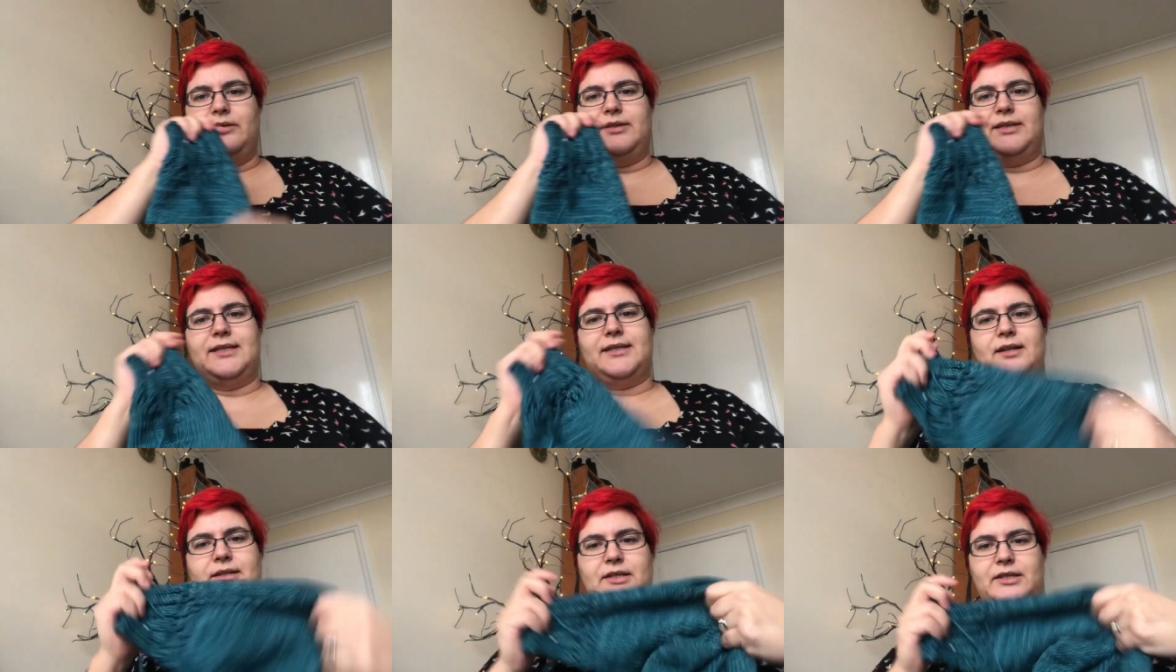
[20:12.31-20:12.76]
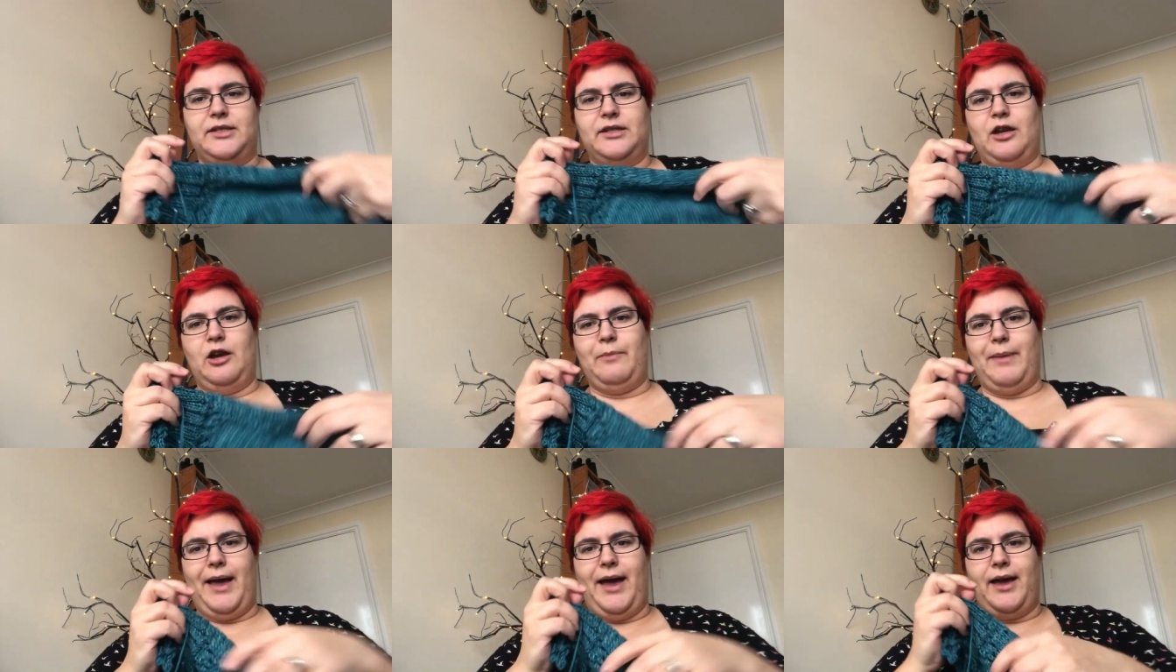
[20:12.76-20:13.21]
decided to
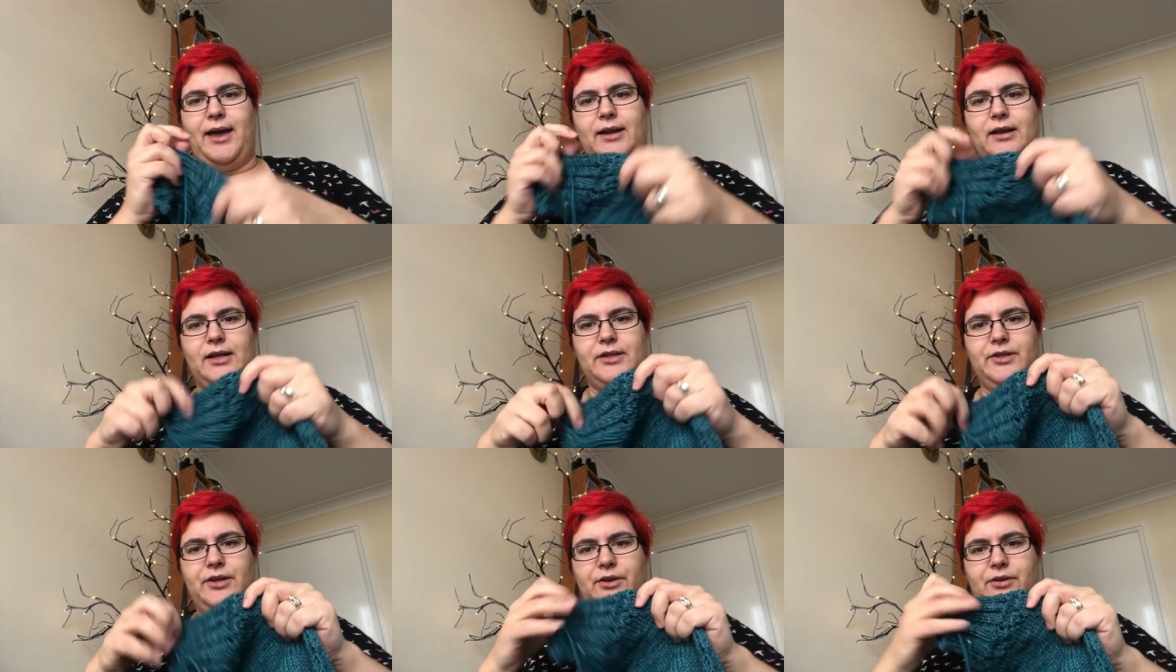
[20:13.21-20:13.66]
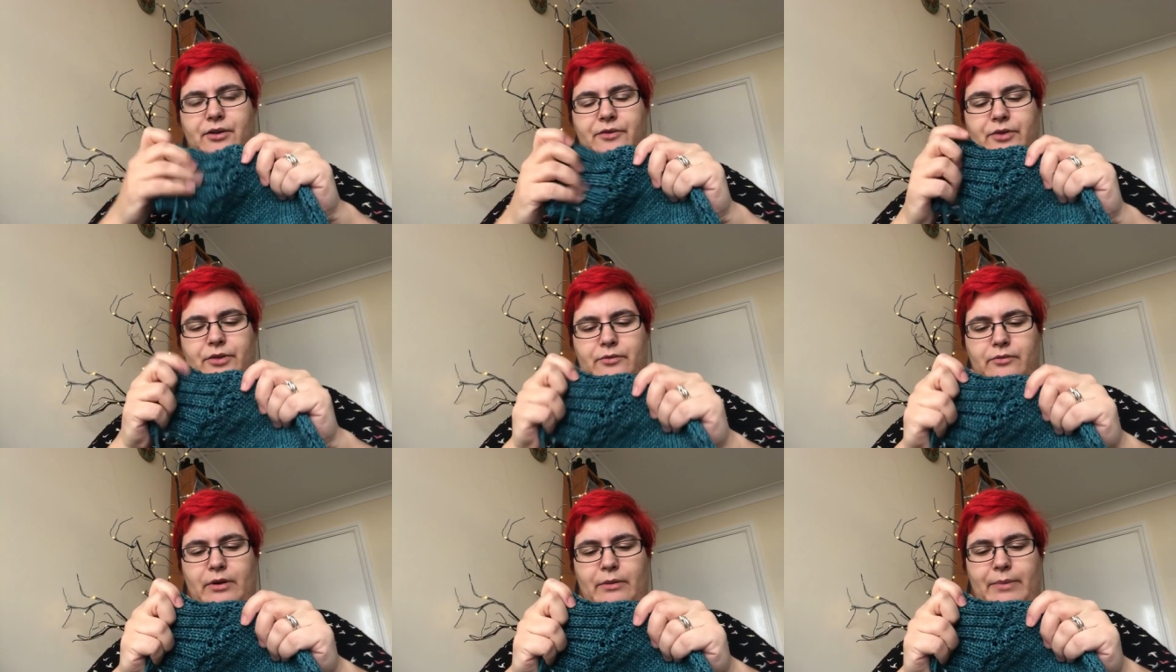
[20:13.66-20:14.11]
go back and I took
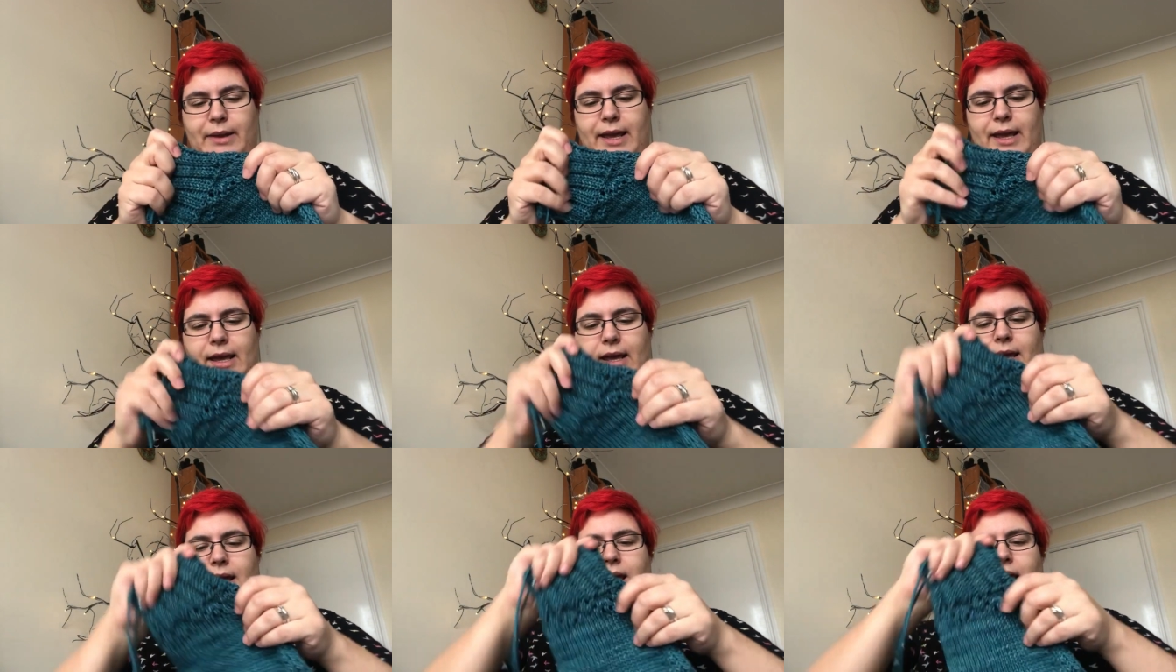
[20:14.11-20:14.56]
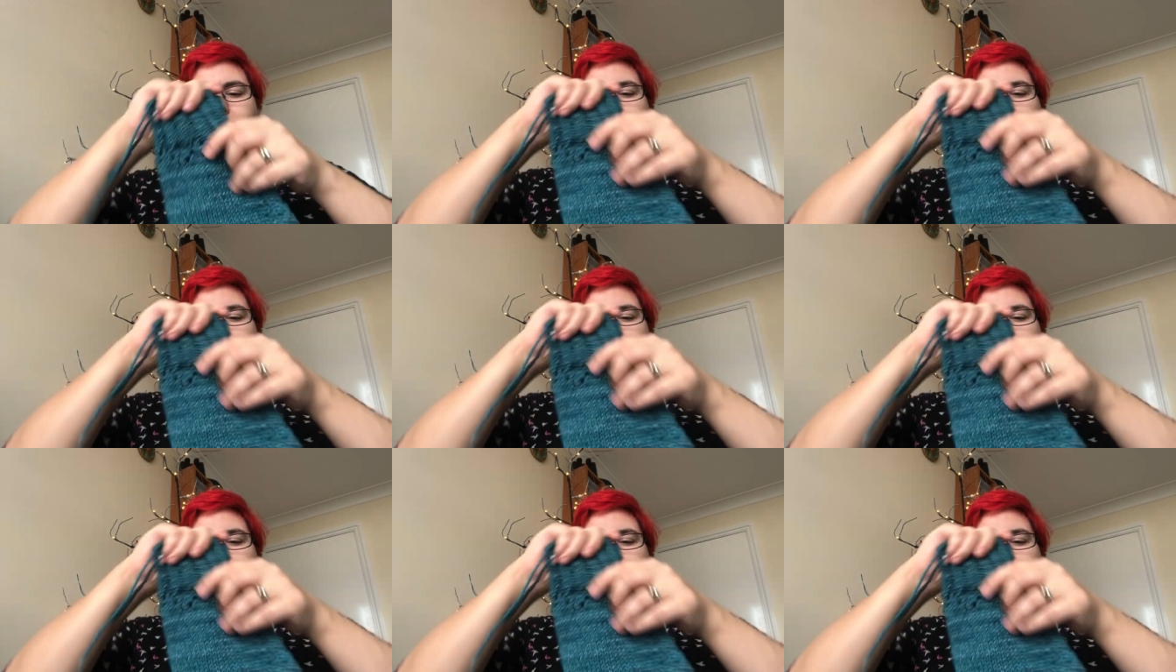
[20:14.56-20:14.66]
off the ribbing.